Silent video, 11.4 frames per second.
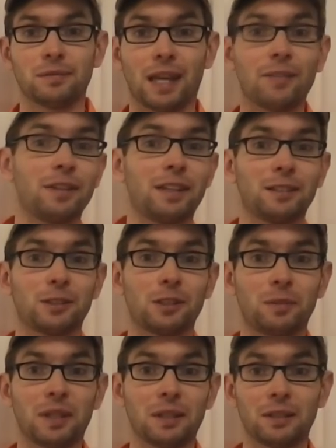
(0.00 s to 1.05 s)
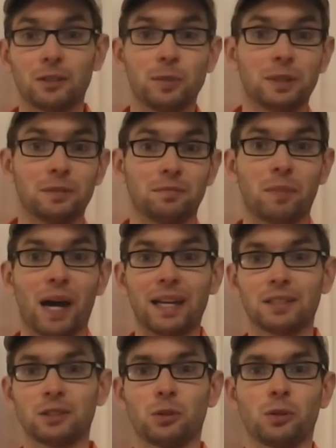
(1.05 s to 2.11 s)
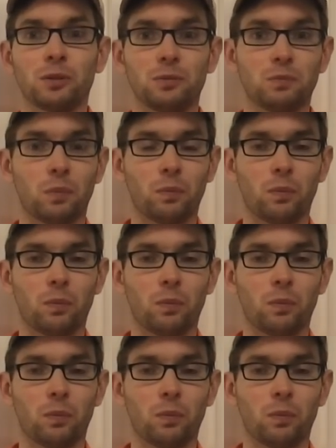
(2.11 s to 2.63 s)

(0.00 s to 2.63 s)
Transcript: Everything's going to be a little bit biased toward